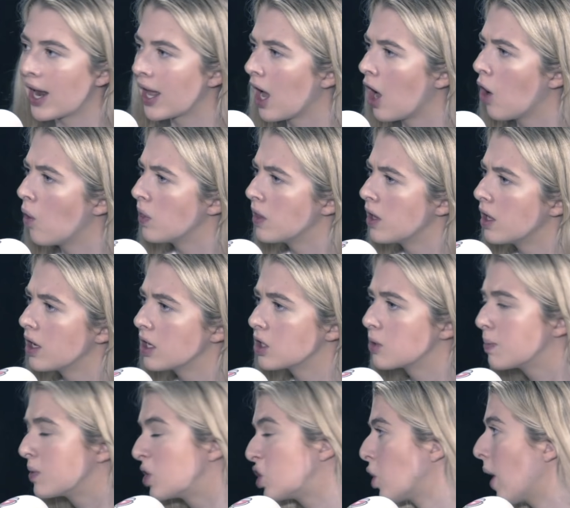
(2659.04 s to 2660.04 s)
like on the
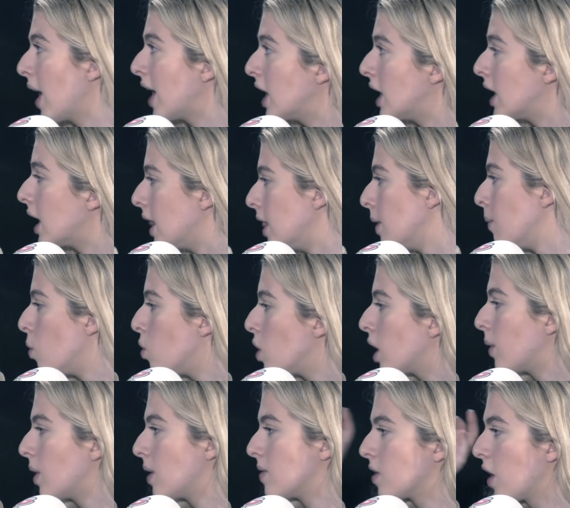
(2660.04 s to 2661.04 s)
train in the
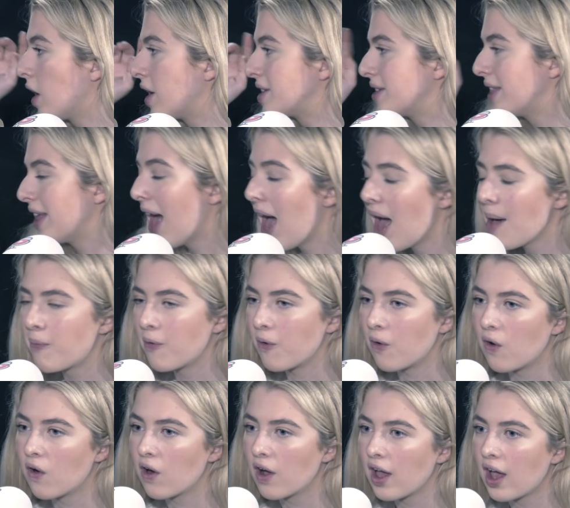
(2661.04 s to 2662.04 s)
morning when I was going to the
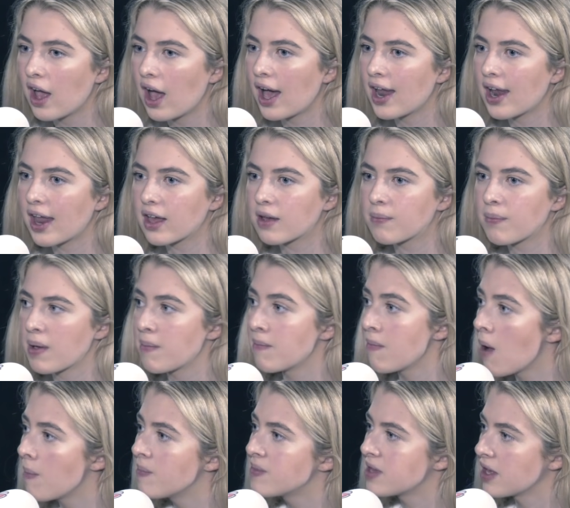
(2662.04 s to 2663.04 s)
airport, I like my
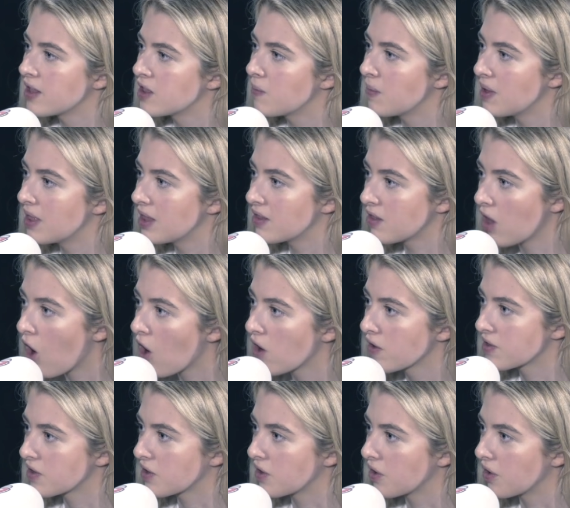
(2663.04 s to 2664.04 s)
mum sends me this
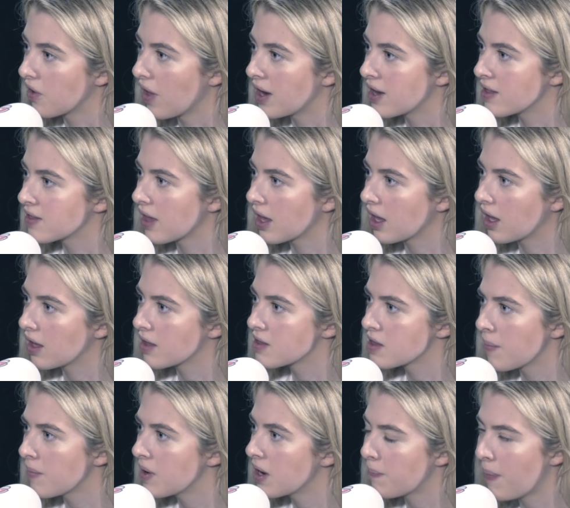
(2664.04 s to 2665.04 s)
article, and it's like
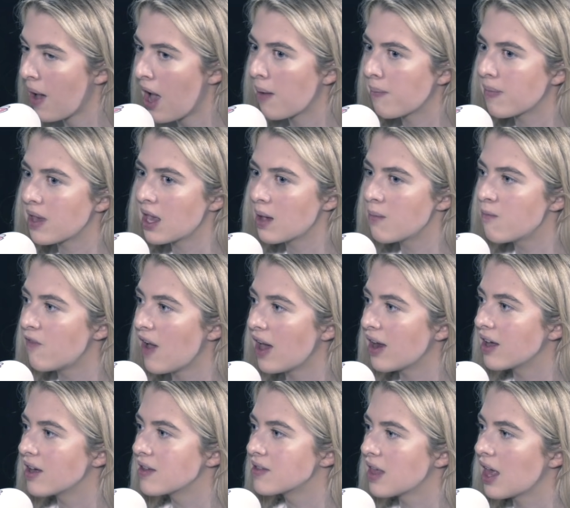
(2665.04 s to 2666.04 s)
somebody had pat me in
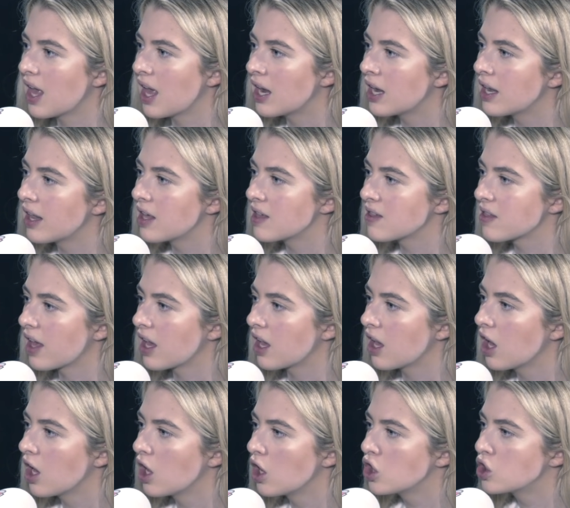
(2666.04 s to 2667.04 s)
Venice in this like
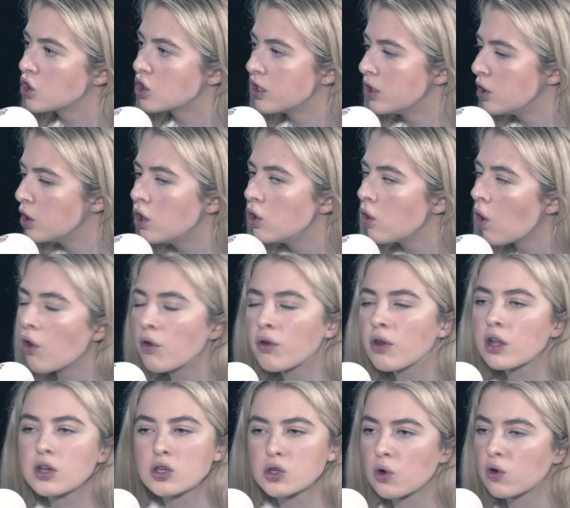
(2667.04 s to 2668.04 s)

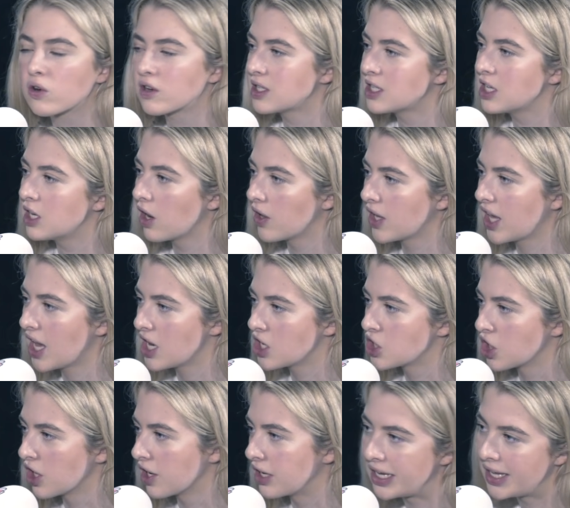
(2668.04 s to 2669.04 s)
non-touristy
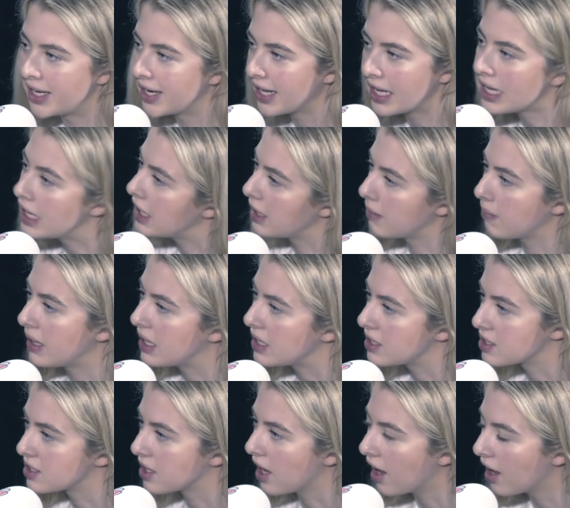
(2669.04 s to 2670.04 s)
location eating
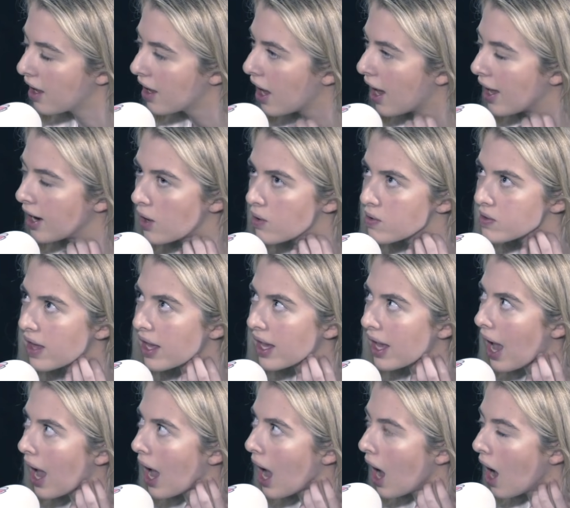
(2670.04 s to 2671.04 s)
pizza. And I was like,
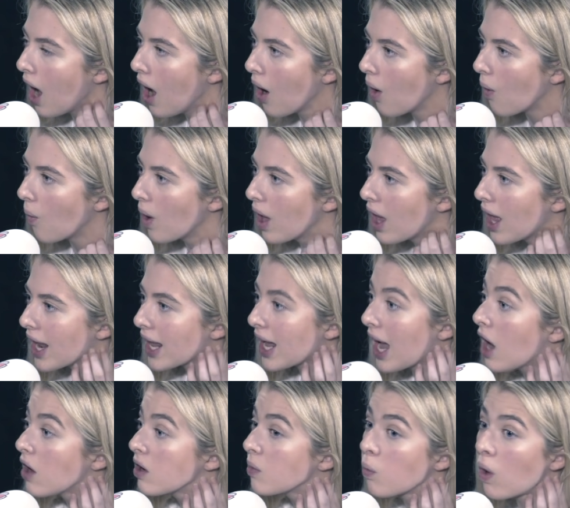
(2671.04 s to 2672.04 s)
how? Like
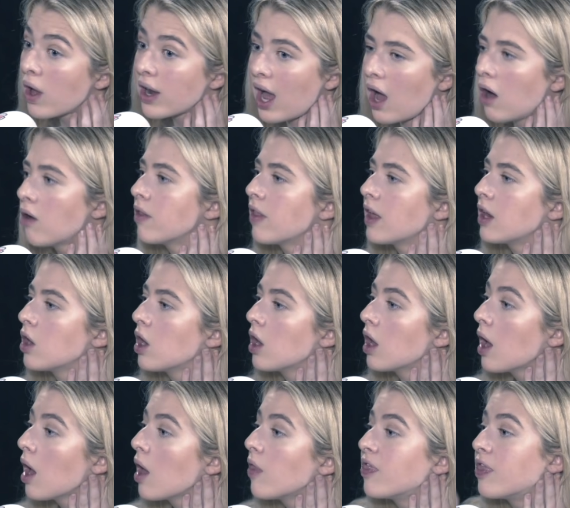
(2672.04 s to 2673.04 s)
how did that's one, how do they
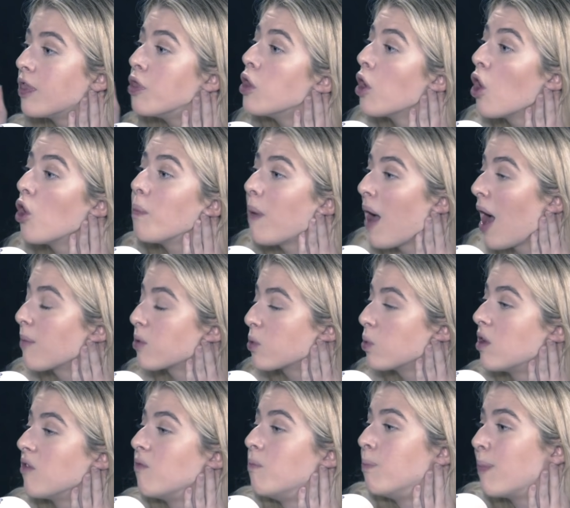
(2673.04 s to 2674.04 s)
know Paps
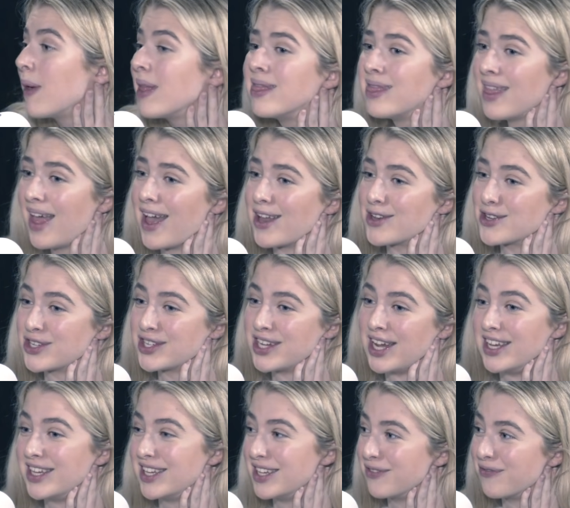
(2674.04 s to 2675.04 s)
would have been there just
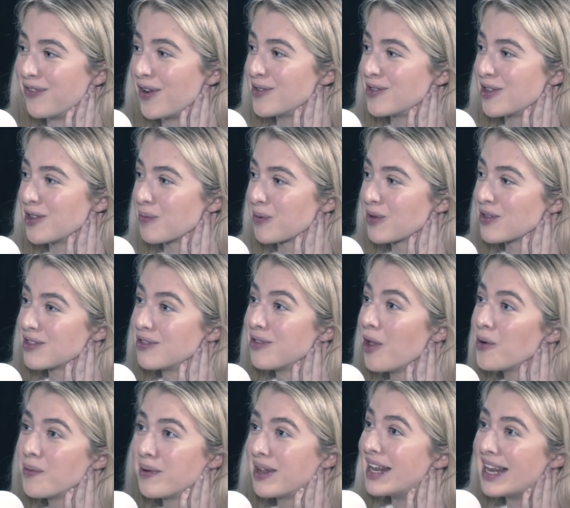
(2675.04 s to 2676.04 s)
taking photos, because
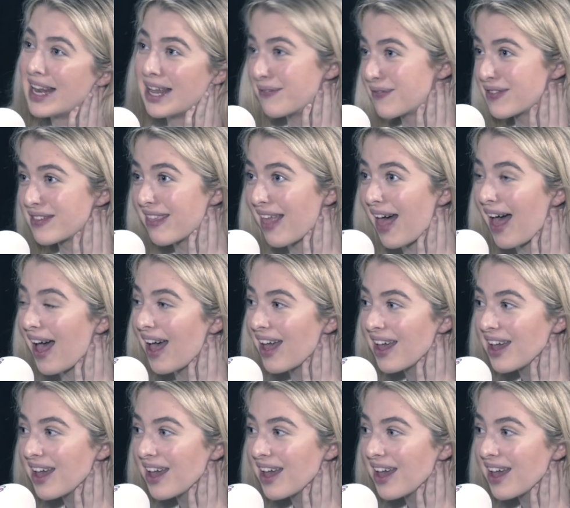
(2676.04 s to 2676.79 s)
nobody lives there.